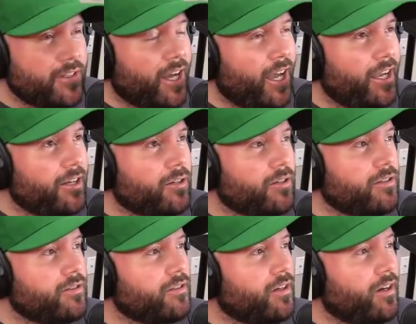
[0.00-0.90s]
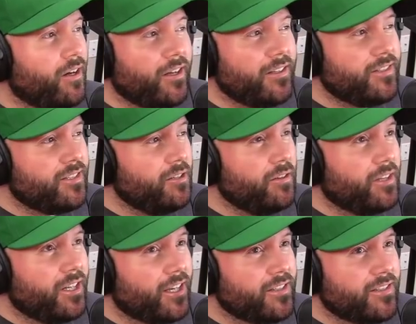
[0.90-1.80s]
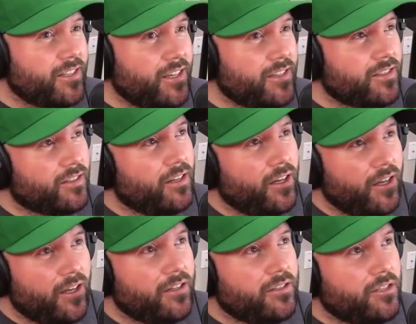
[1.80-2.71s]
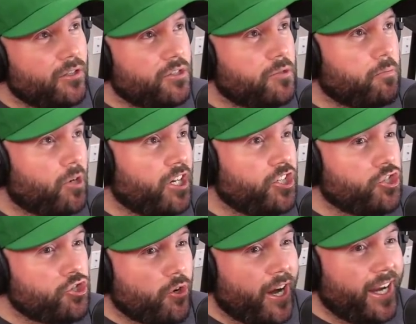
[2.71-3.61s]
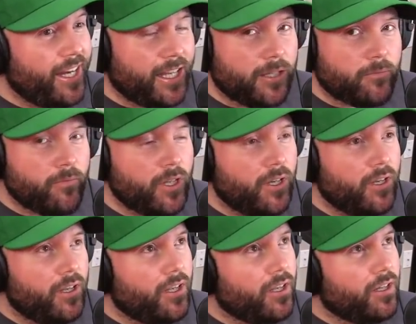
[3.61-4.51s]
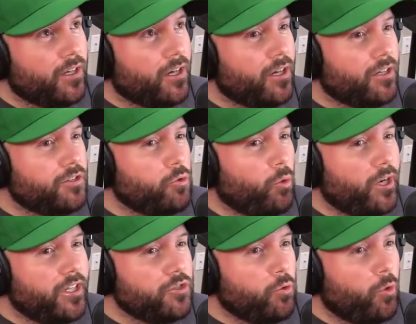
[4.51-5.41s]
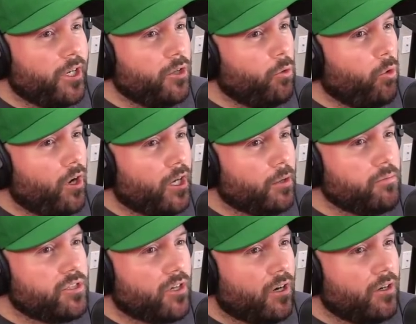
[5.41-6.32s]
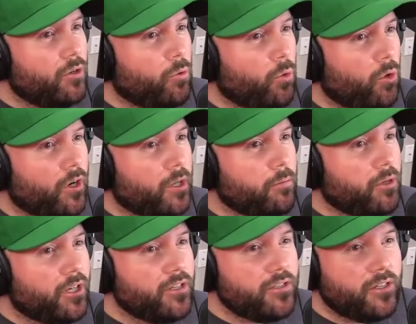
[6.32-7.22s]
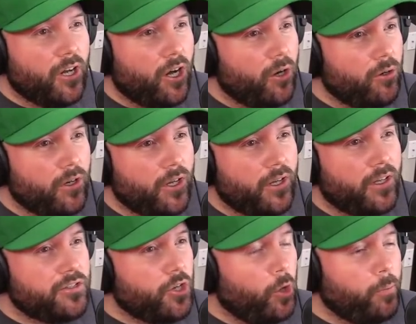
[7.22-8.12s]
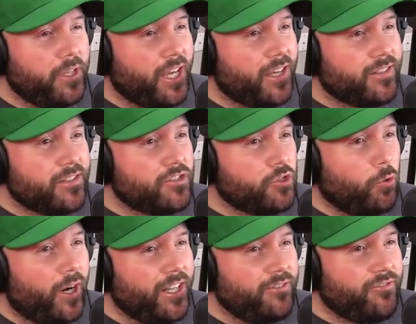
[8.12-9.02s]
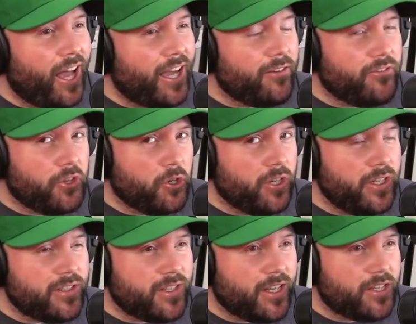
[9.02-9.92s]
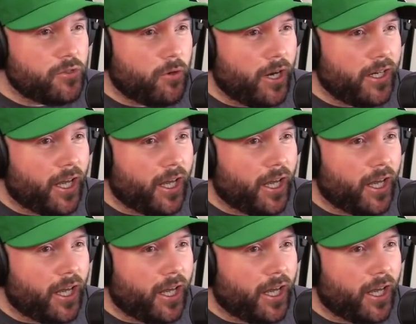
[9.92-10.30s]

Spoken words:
Tigers until the next season, until spring training in 2021. I'm starting to worry because, you know, his OPS is 2536 right